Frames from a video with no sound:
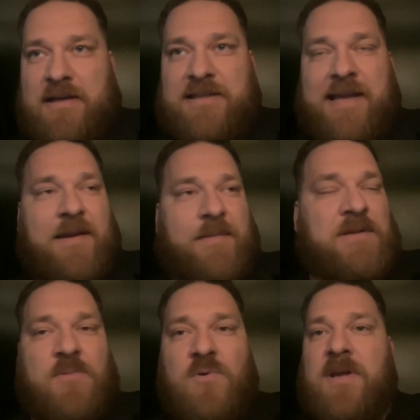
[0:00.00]
stand-ups in the
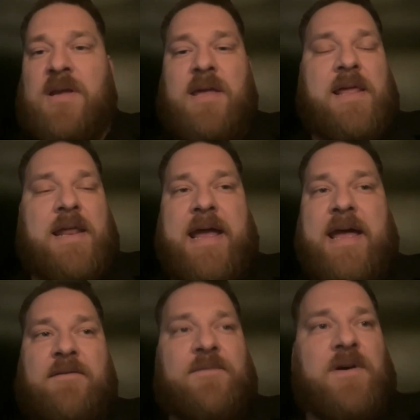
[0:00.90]
morning and then i
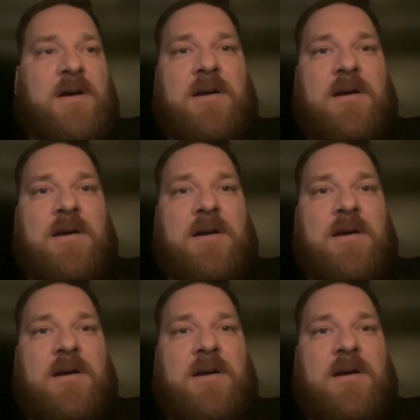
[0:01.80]
have uh,